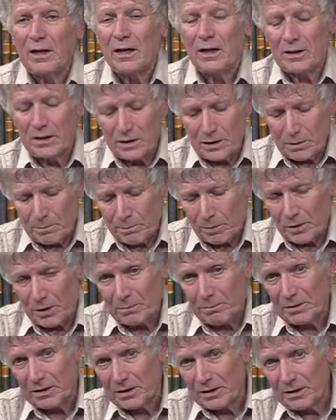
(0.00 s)
a
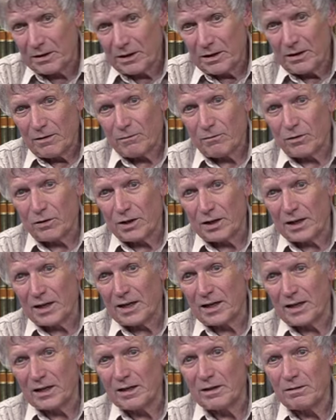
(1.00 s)
disappointment for the
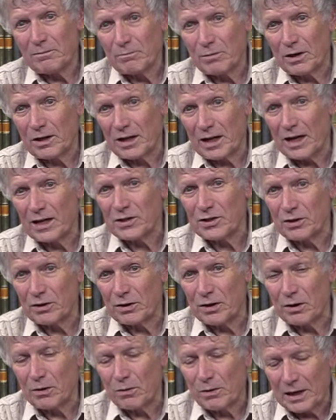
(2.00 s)
king, but as you
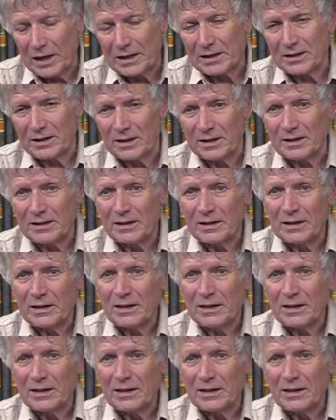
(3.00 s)
know later,